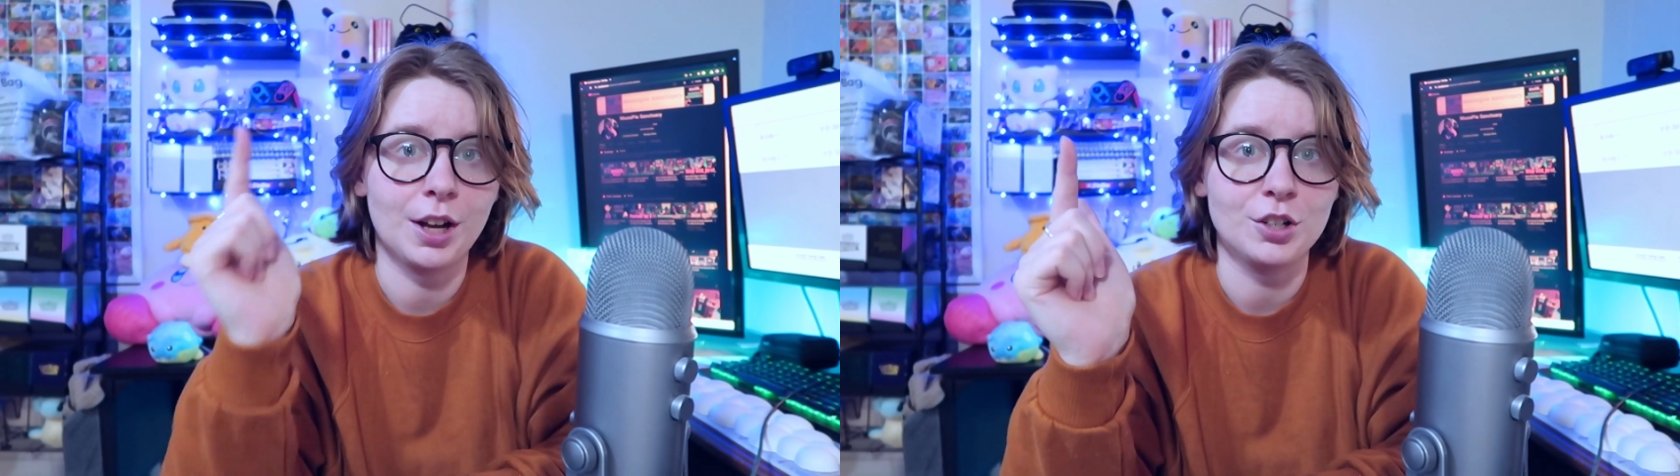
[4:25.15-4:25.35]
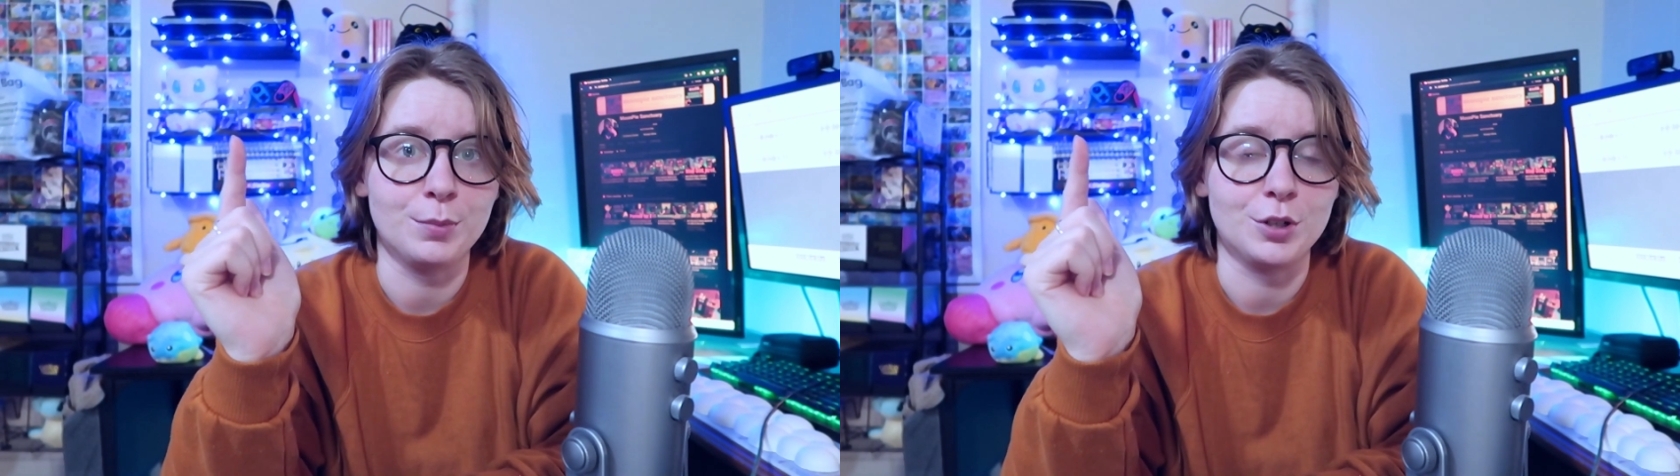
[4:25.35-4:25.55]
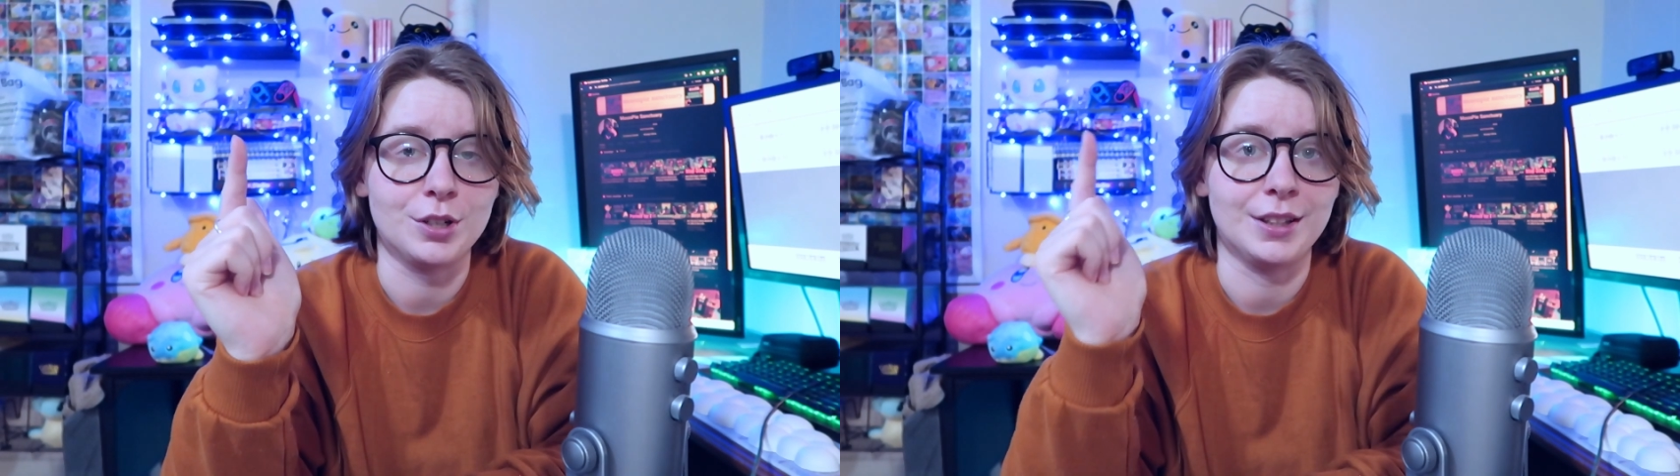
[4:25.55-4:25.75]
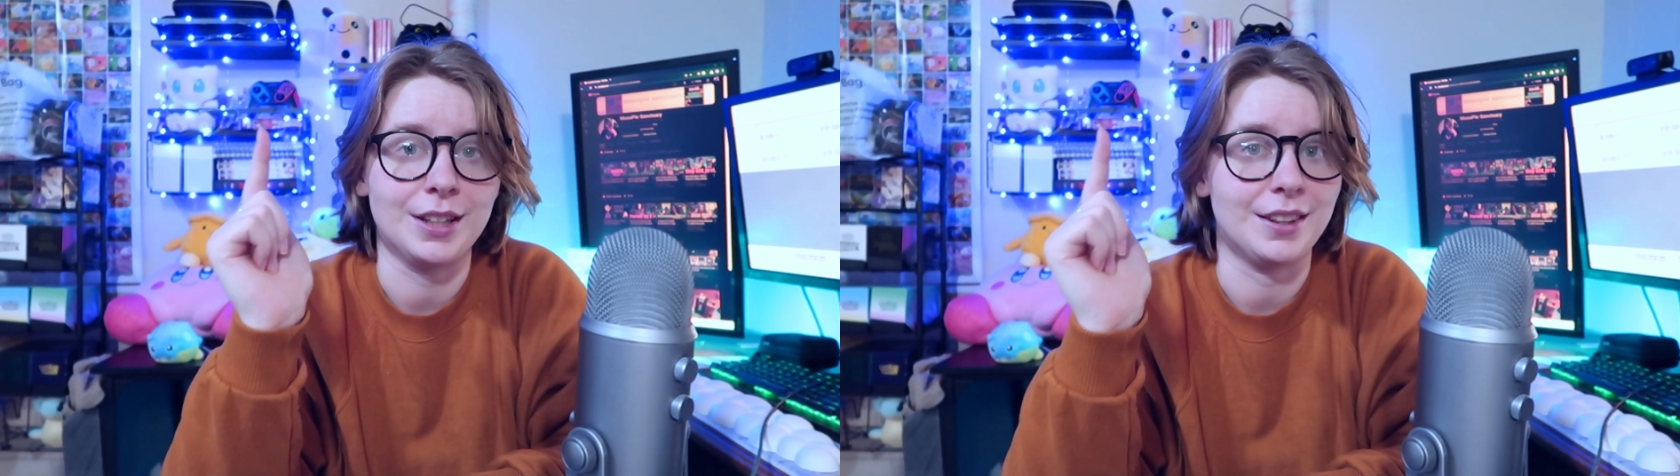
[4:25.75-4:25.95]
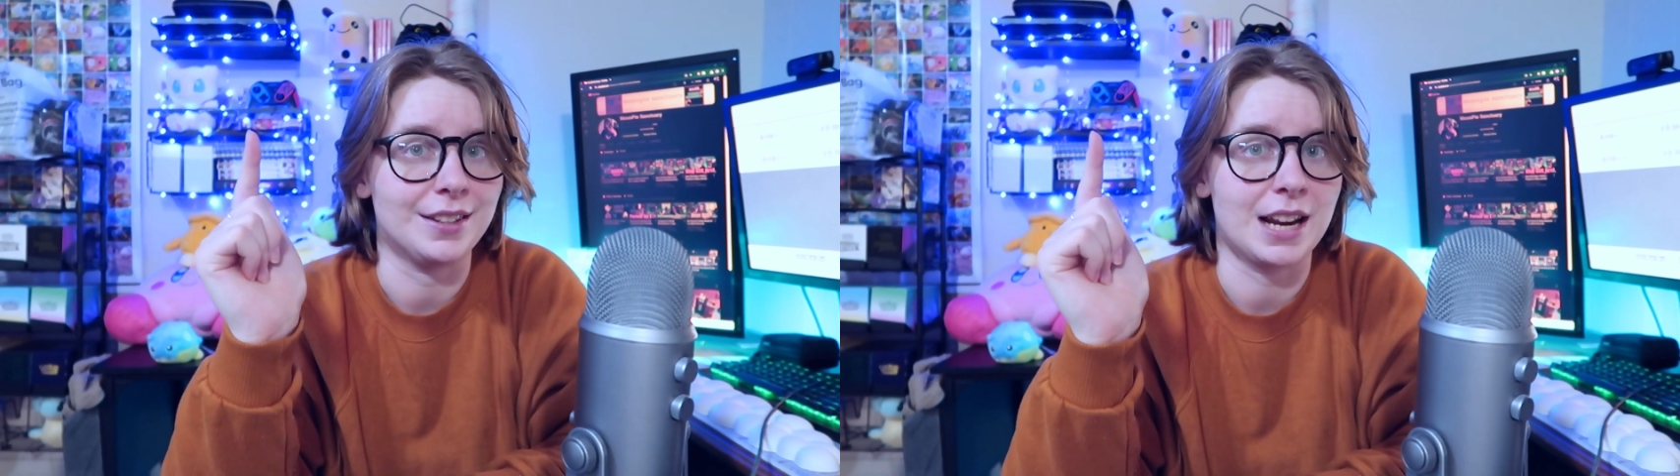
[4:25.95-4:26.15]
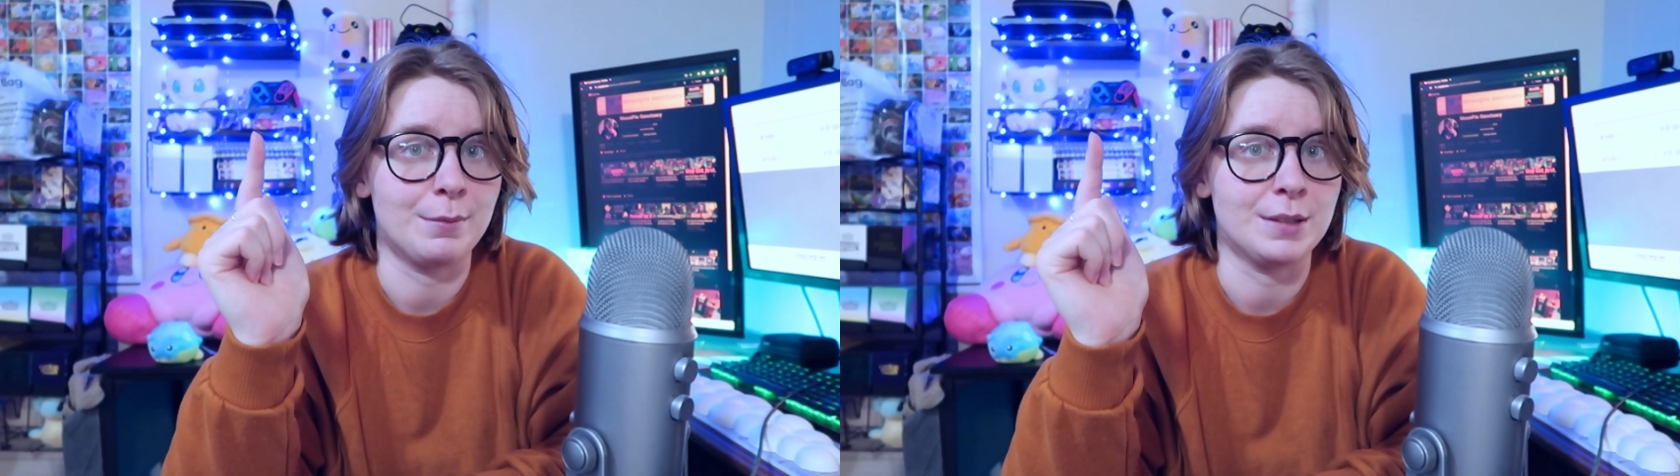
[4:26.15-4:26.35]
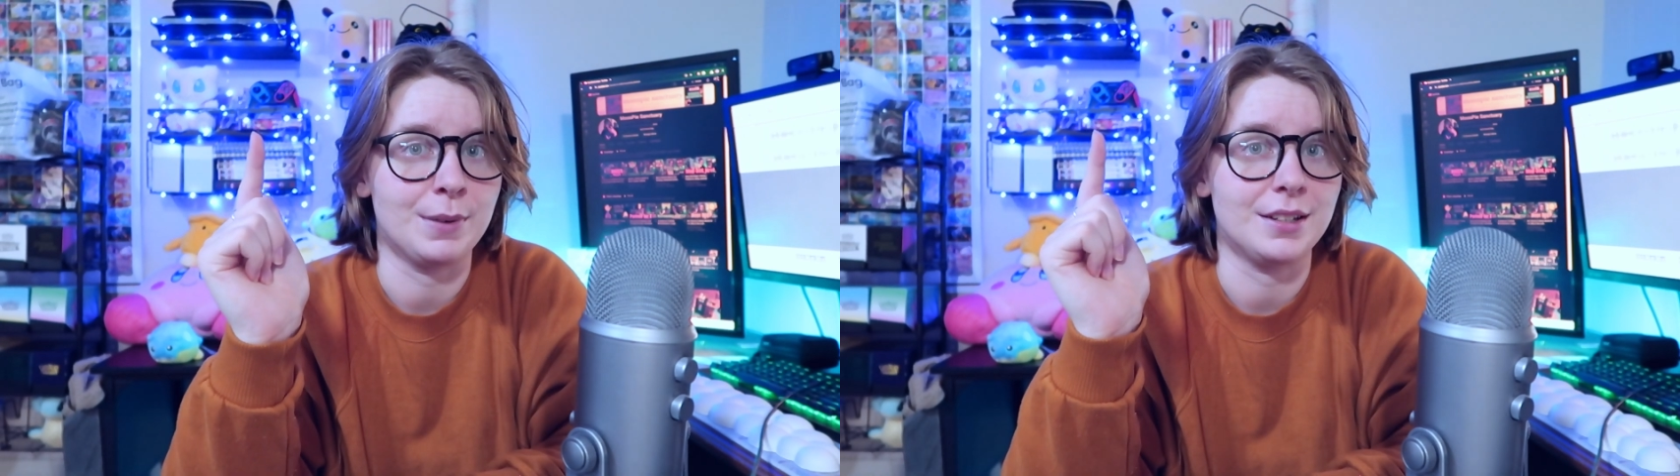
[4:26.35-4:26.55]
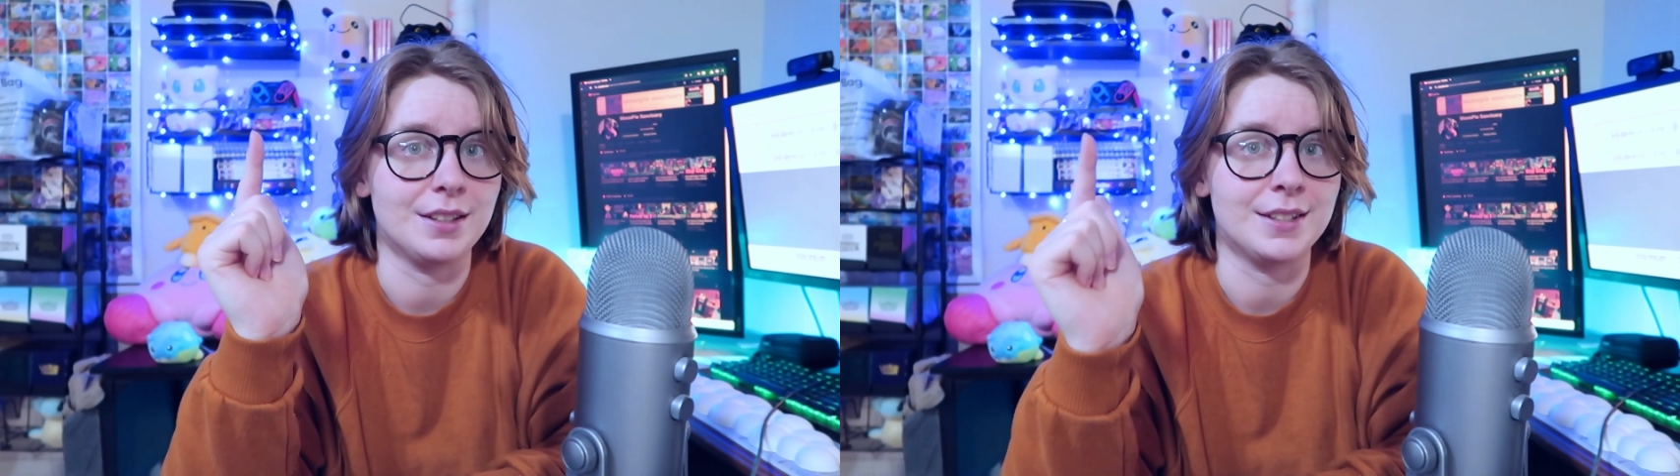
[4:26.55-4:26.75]
contribution that this game has
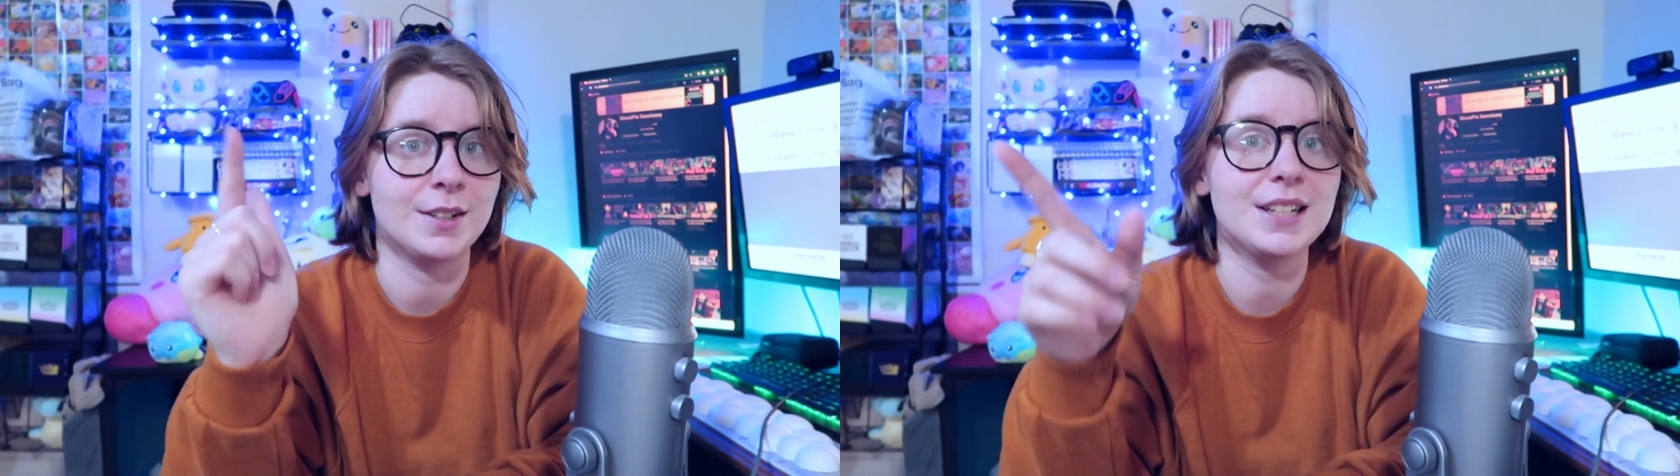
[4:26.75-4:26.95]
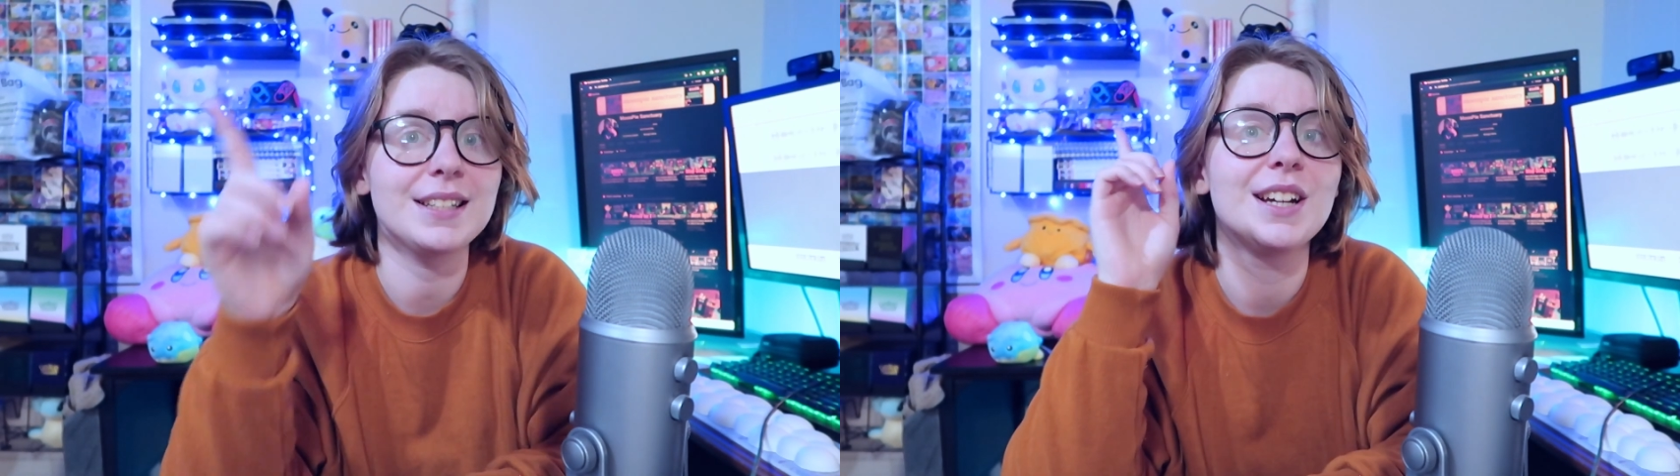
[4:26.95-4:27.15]
made to the series,